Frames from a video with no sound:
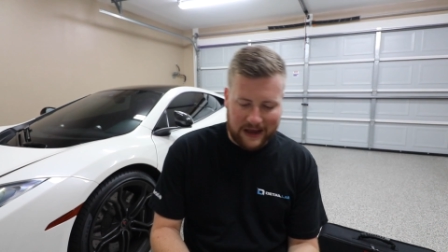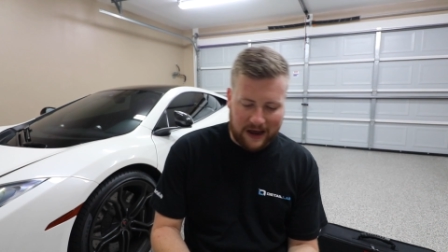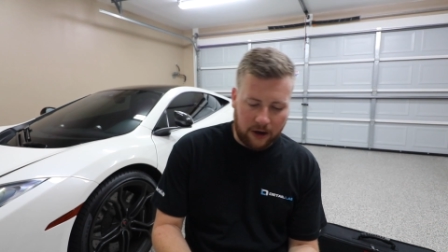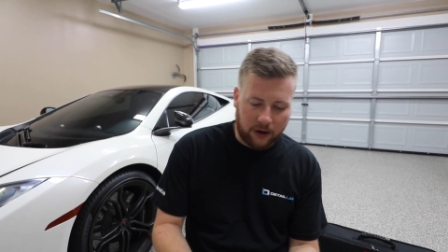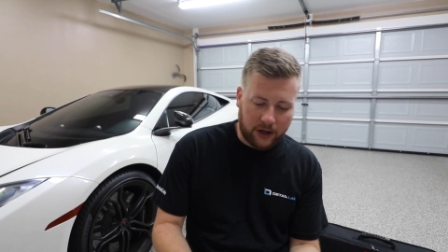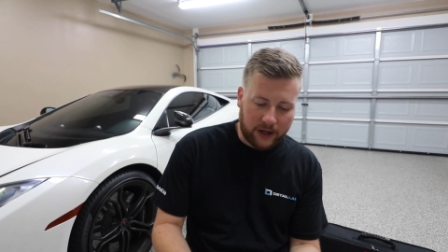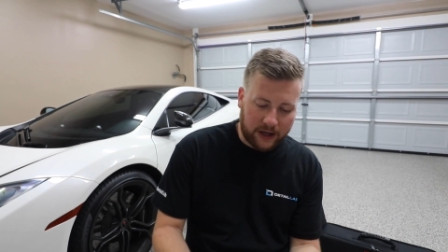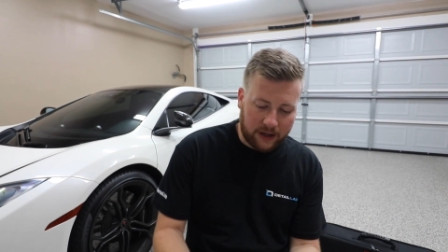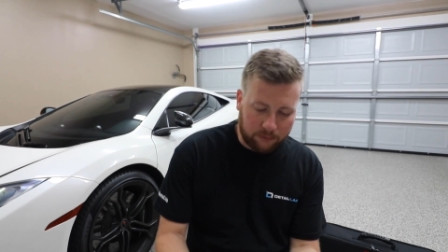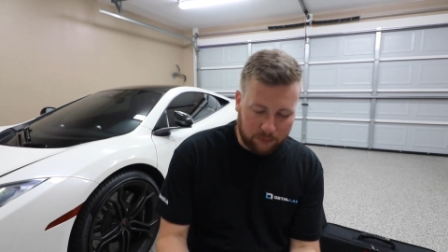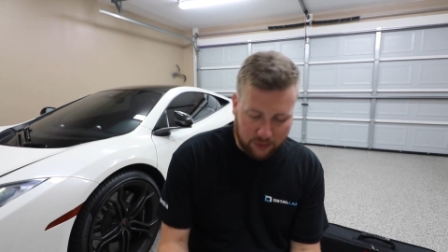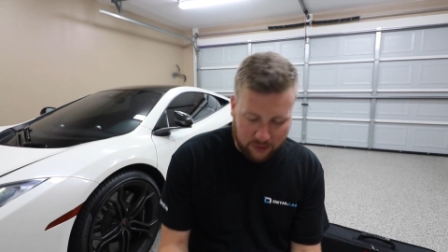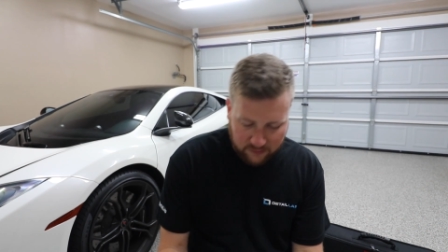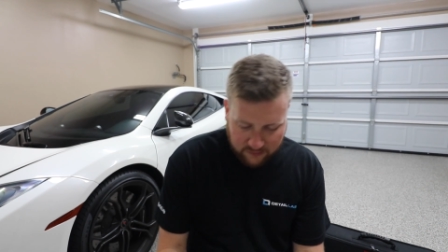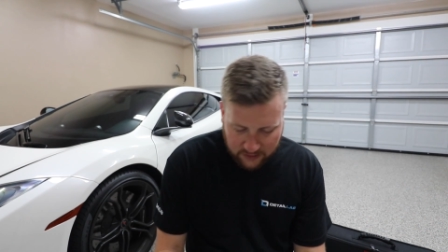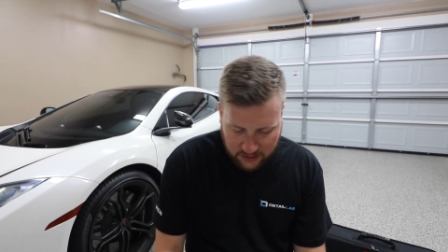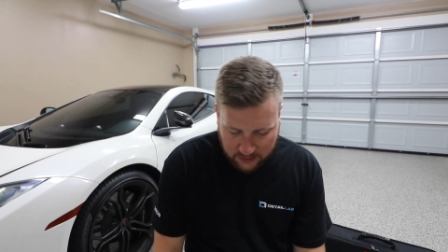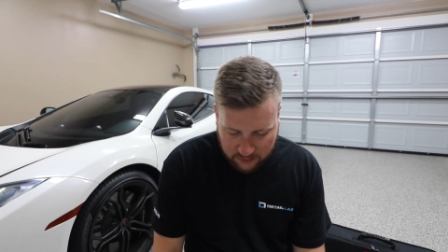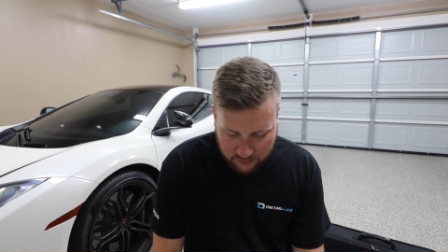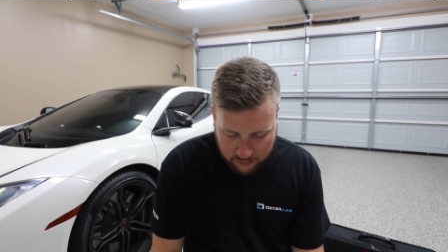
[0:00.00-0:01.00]
Now, I am gonna
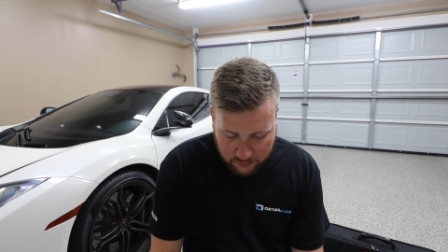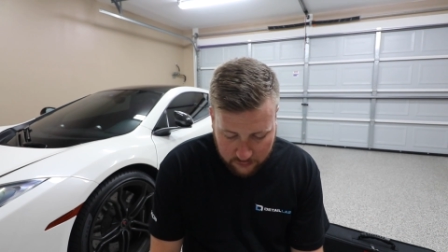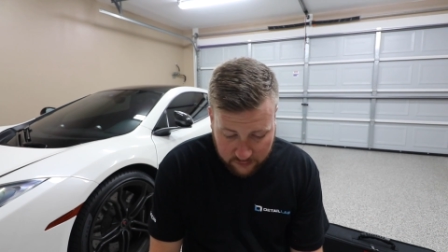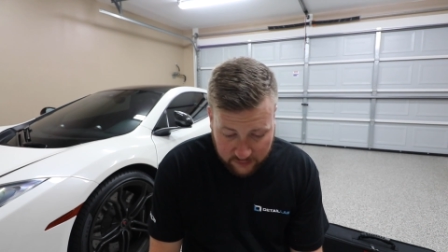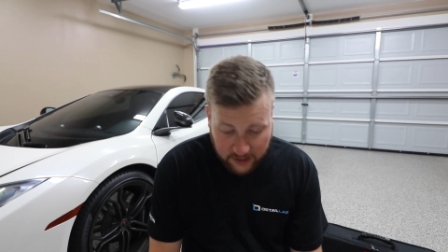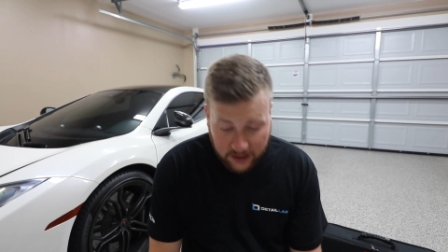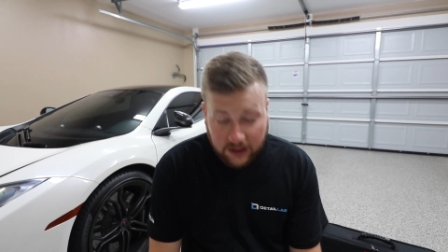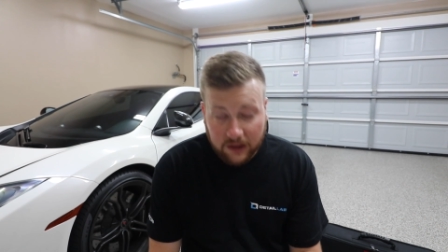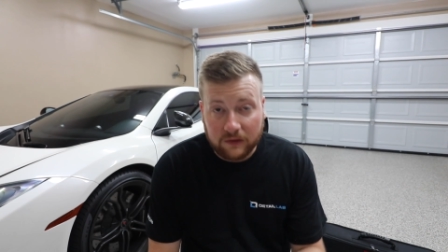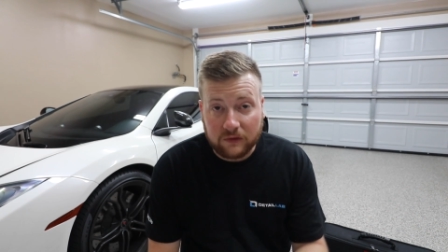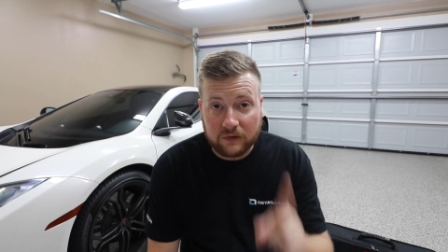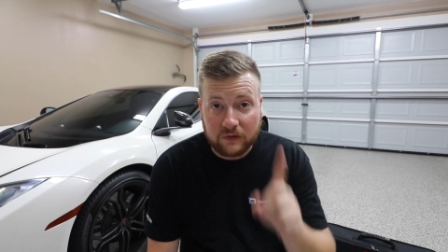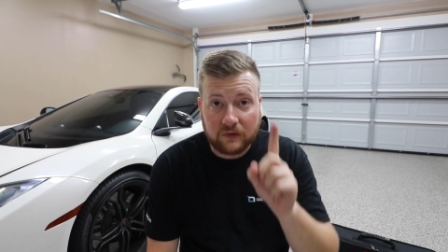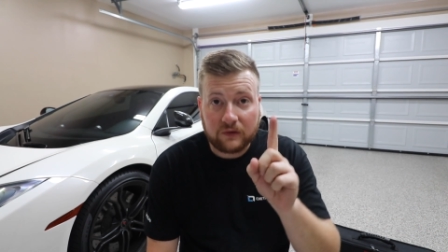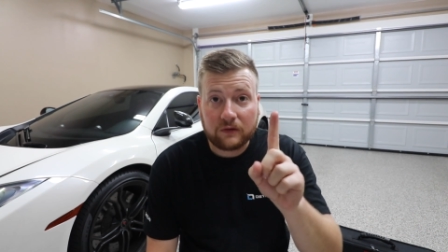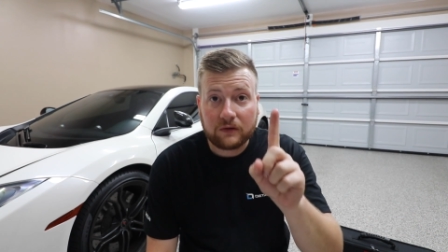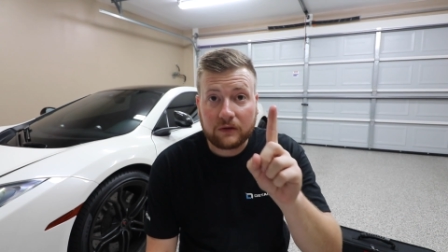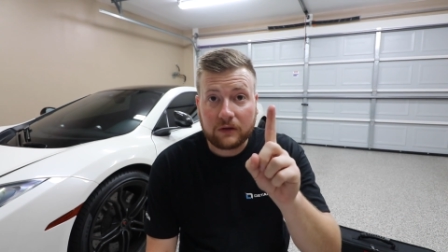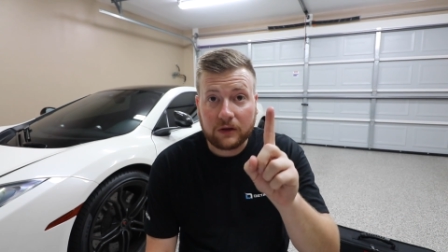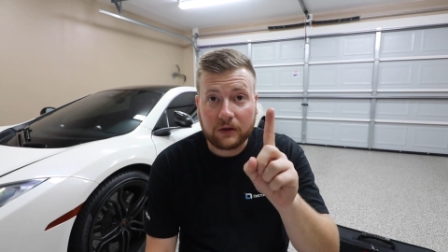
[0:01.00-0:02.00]
take 2 seconds